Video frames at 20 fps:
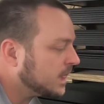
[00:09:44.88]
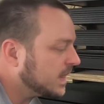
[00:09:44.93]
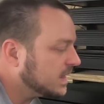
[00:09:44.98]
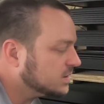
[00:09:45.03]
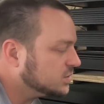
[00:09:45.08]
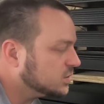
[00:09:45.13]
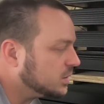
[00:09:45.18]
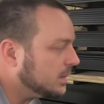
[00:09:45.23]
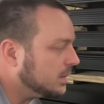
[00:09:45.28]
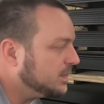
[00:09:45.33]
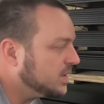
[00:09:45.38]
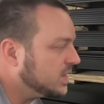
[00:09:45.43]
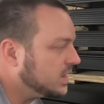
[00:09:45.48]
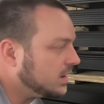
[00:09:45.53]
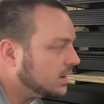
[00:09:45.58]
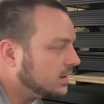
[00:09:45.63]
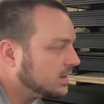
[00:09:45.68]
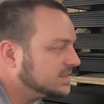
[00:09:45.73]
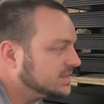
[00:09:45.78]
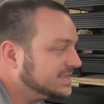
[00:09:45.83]
So I'm gonna put it
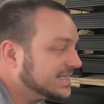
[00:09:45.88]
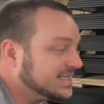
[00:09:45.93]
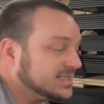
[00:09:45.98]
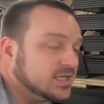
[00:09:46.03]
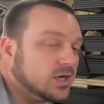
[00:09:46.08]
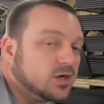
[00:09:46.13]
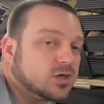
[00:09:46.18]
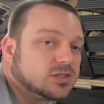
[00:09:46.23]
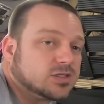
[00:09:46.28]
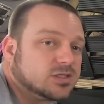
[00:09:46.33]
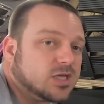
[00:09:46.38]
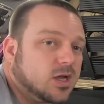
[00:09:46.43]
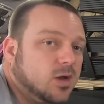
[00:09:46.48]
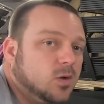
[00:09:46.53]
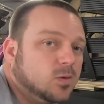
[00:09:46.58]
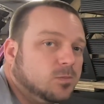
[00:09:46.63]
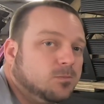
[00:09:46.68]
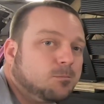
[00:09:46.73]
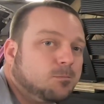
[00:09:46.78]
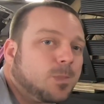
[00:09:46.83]
on a 60 hertz
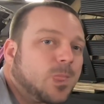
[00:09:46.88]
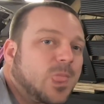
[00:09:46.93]
tone,